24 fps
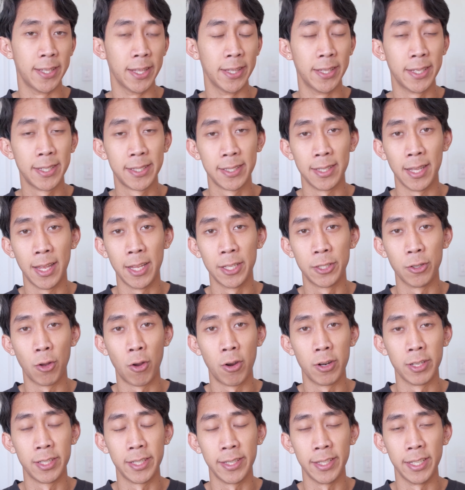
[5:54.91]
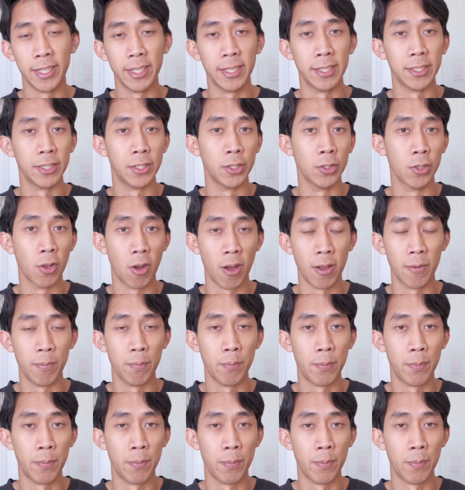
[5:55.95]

then this lens honestly is not